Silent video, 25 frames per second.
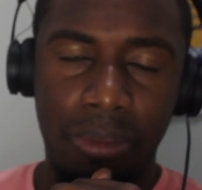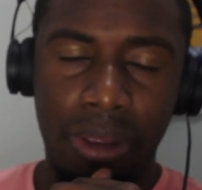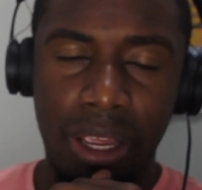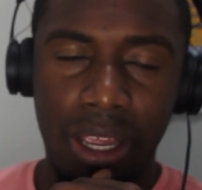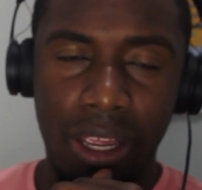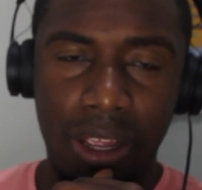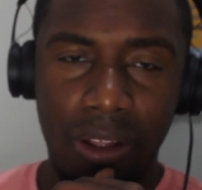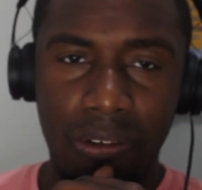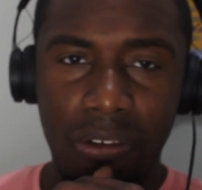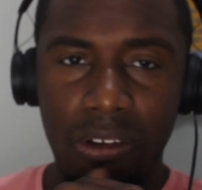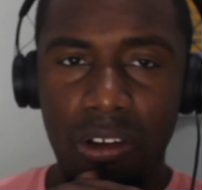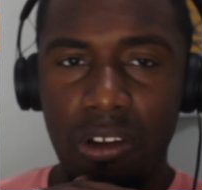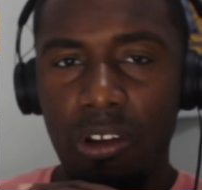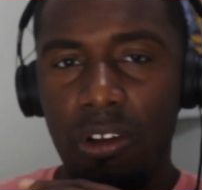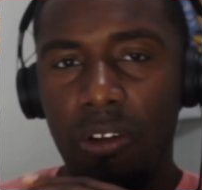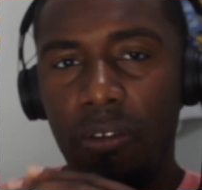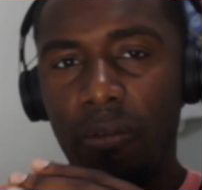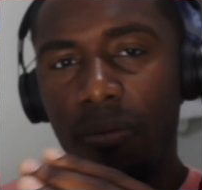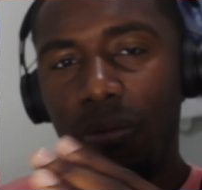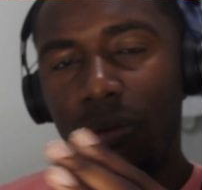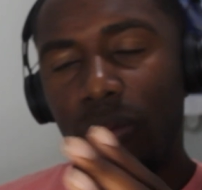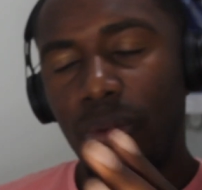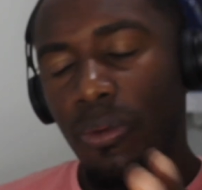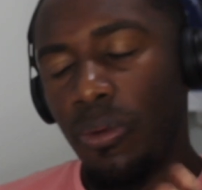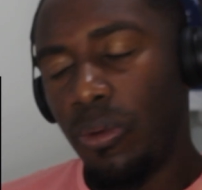man.
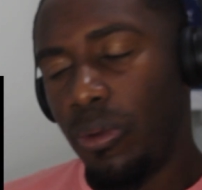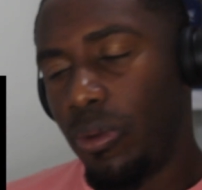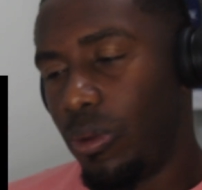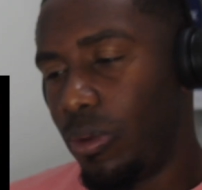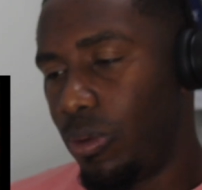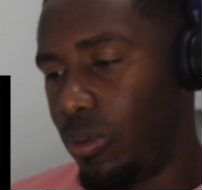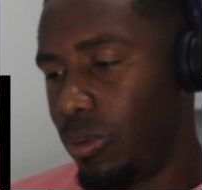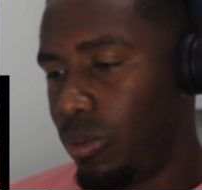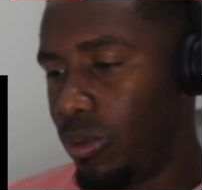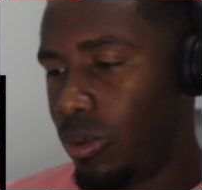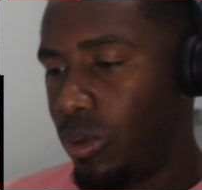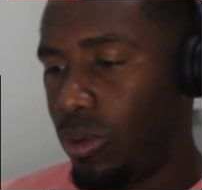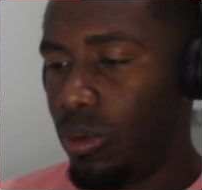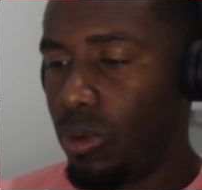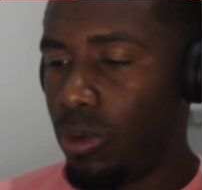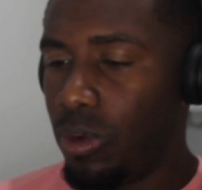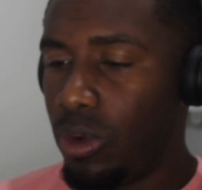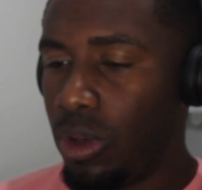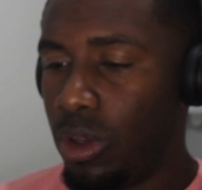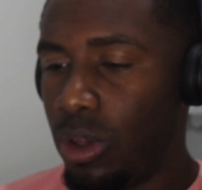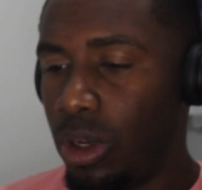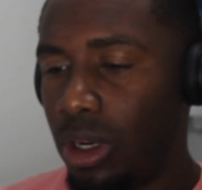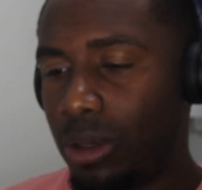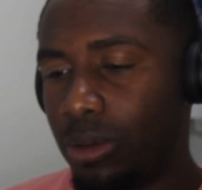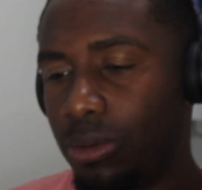
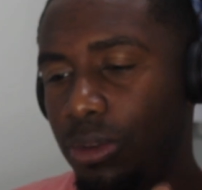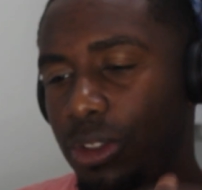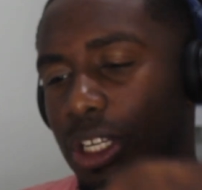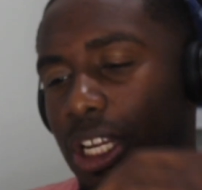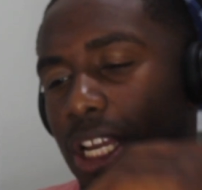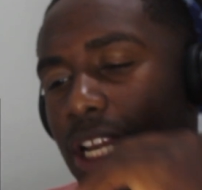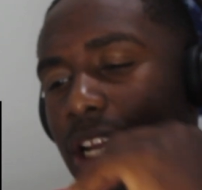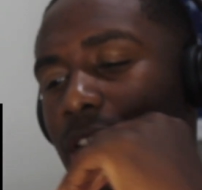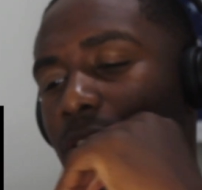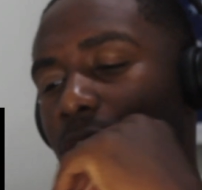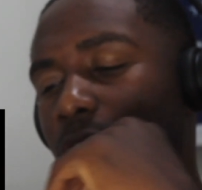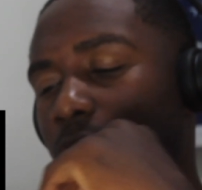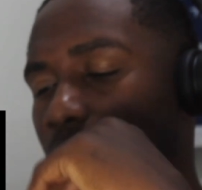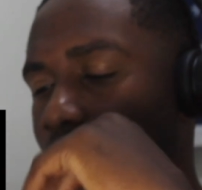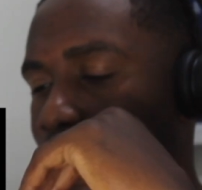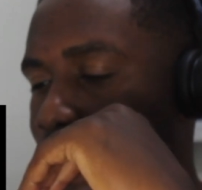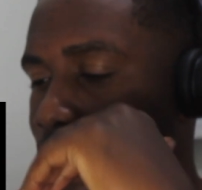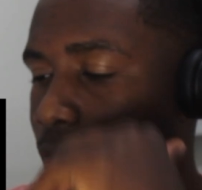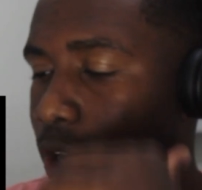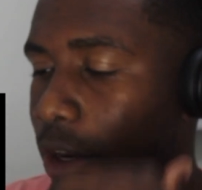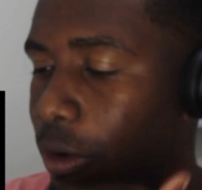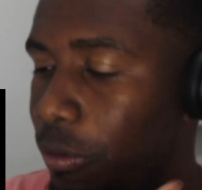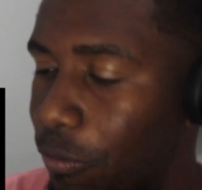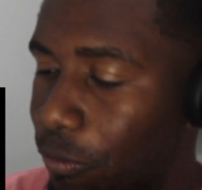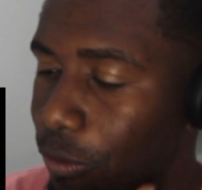You know what I'm saying? The
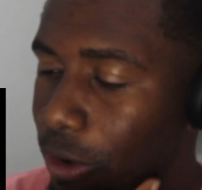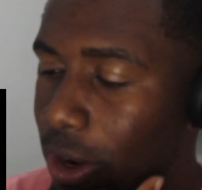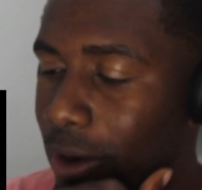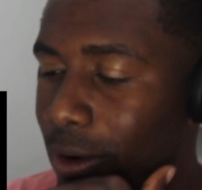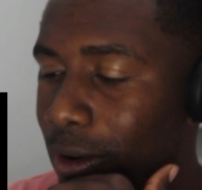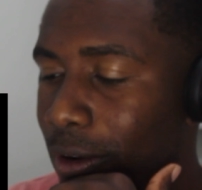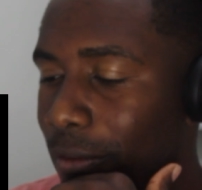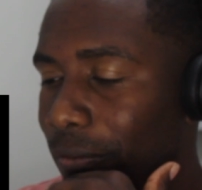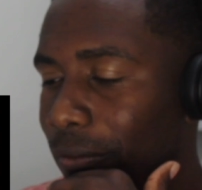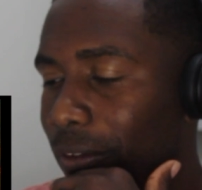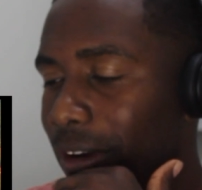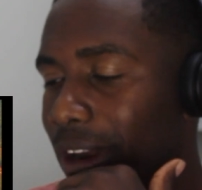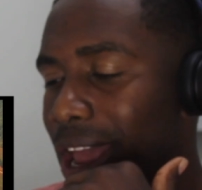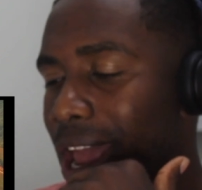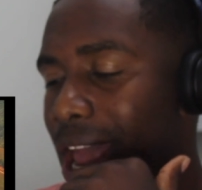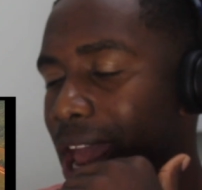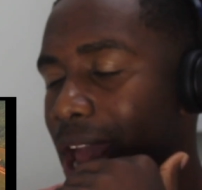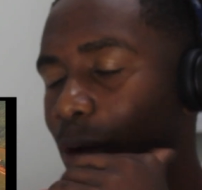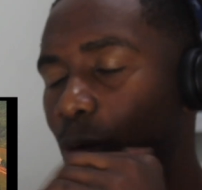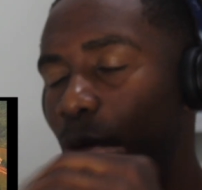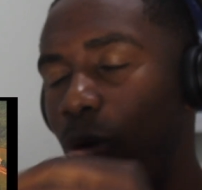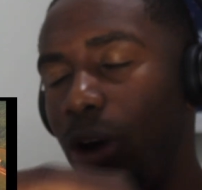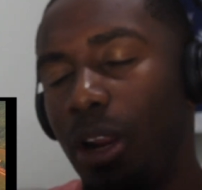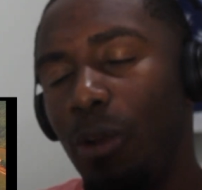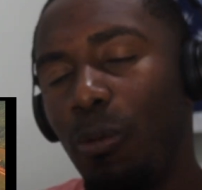Confederate
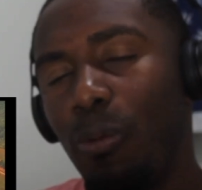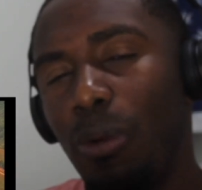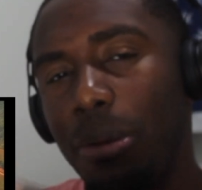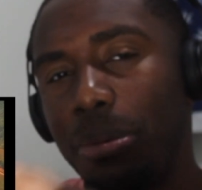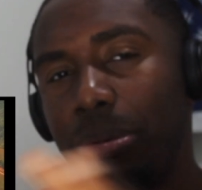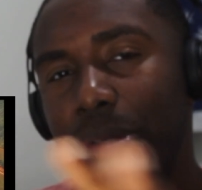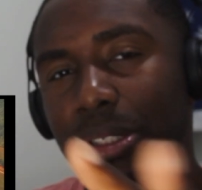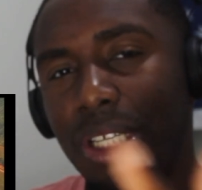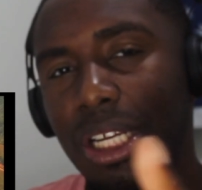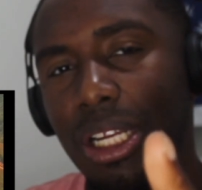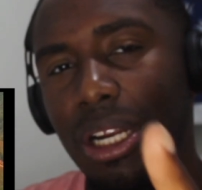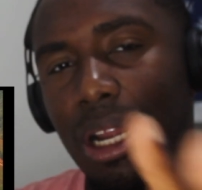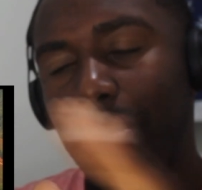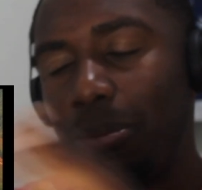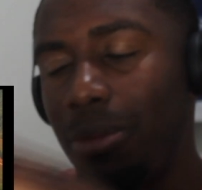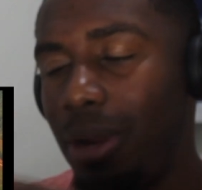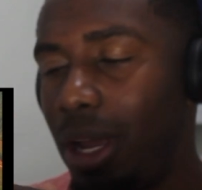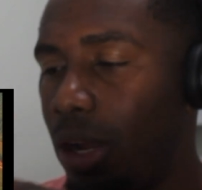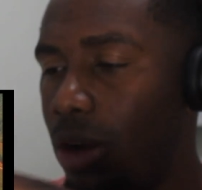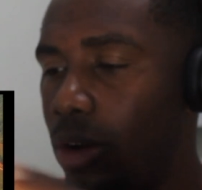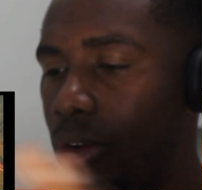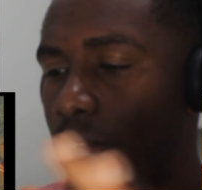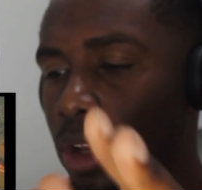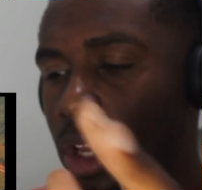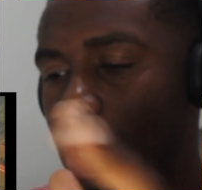flag, what it represents. I'm
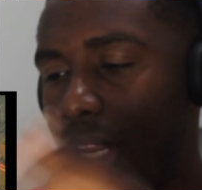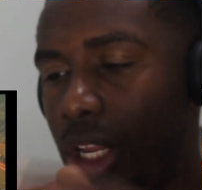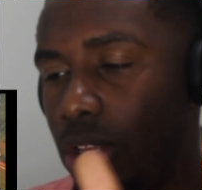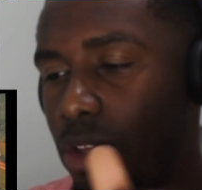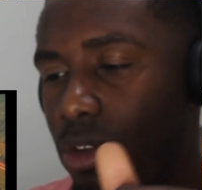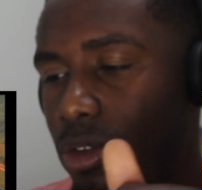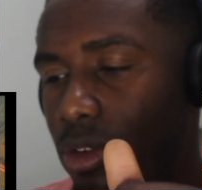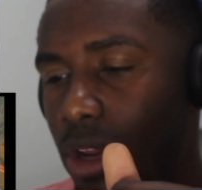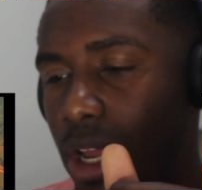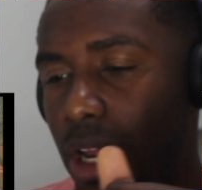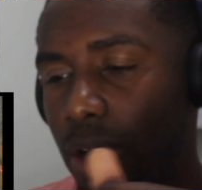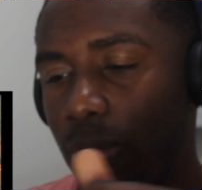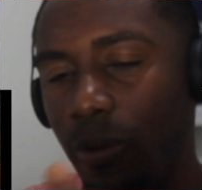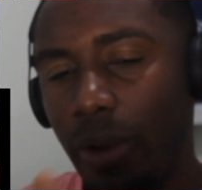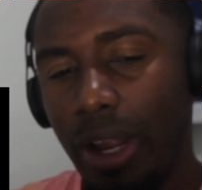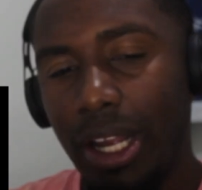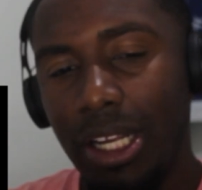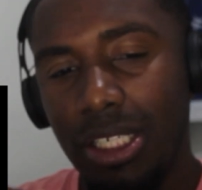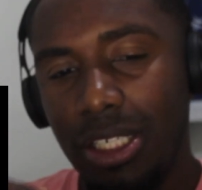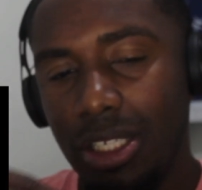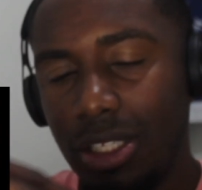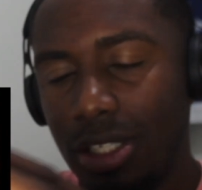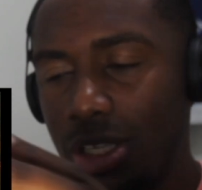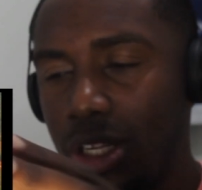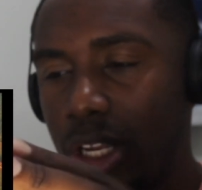not gonna get into that
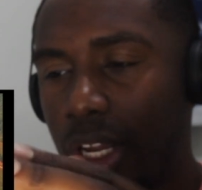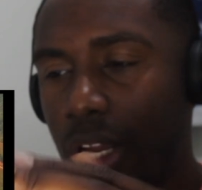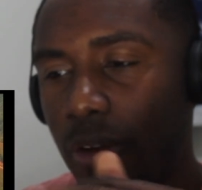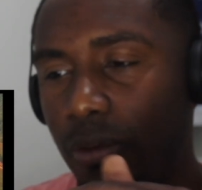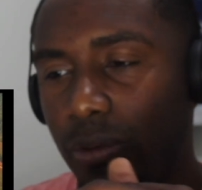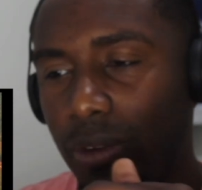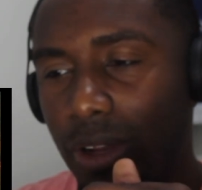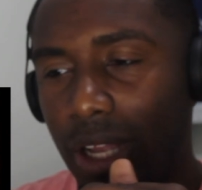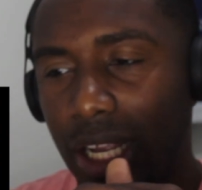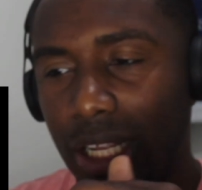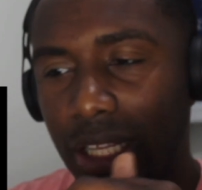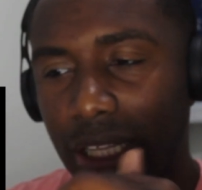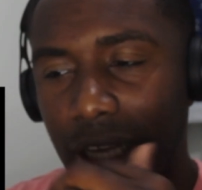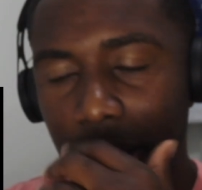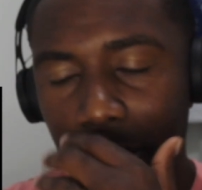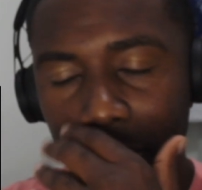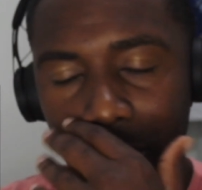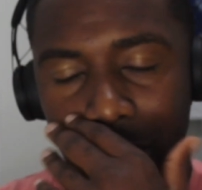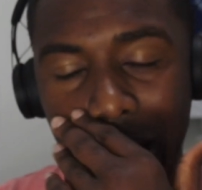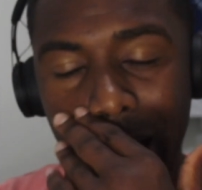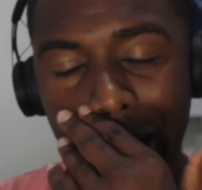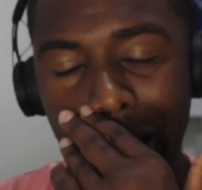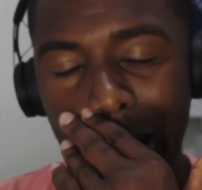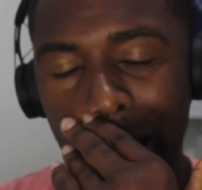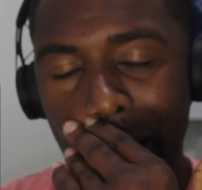racist stuff like that
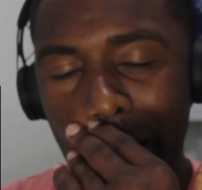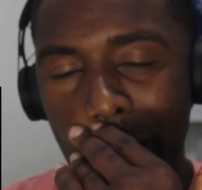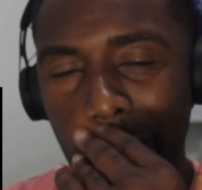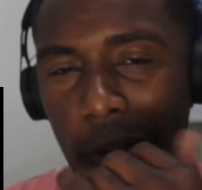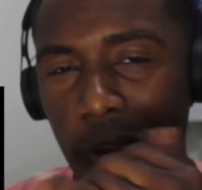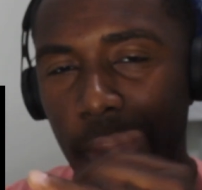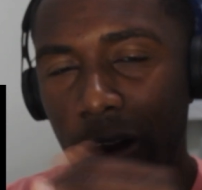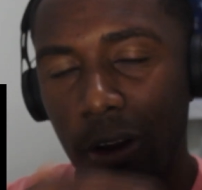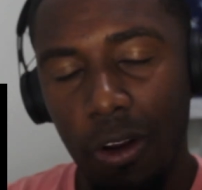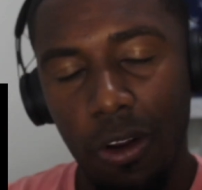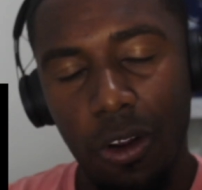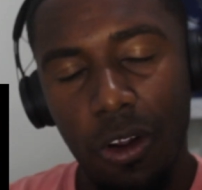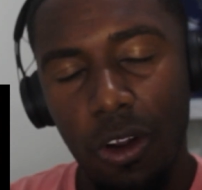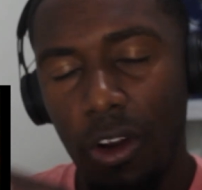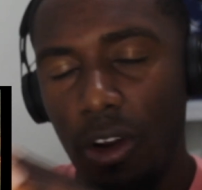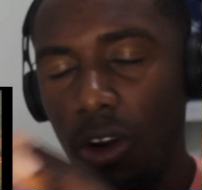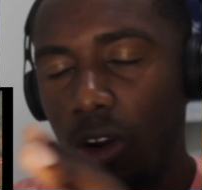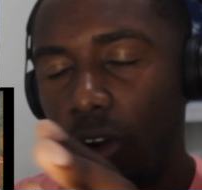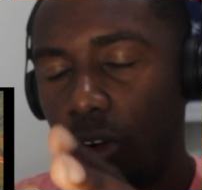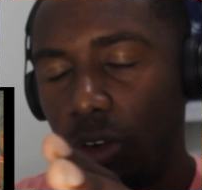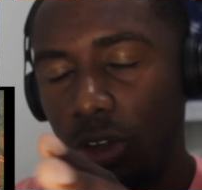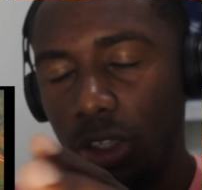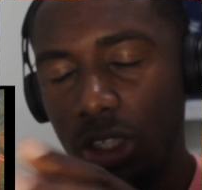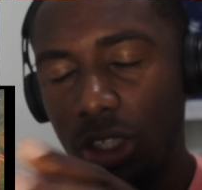right now here on